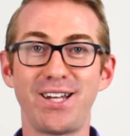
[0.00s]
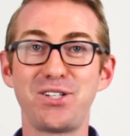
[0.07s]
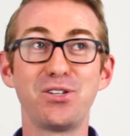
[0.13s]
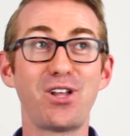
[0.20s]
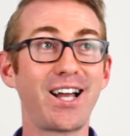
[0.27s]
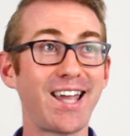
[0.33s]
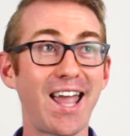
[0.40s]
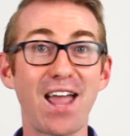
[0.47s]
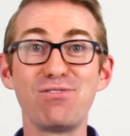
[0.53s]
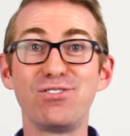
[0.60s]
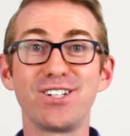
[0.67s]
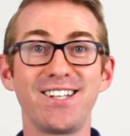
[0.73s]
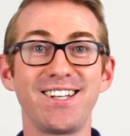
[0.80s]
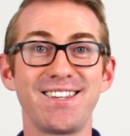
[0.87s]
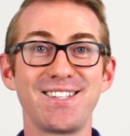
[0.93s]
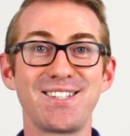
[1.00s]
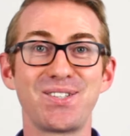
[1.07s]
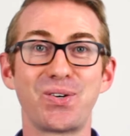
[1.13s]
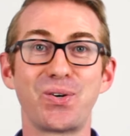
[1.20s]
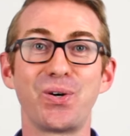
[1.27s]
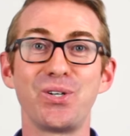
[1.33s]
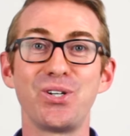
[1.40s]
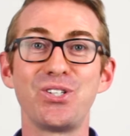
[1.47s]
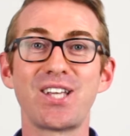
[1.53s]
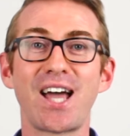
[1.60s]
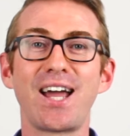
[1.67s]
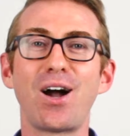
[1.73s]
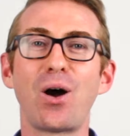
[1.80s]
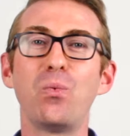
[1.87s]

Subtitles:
and you like everything in the store and you say,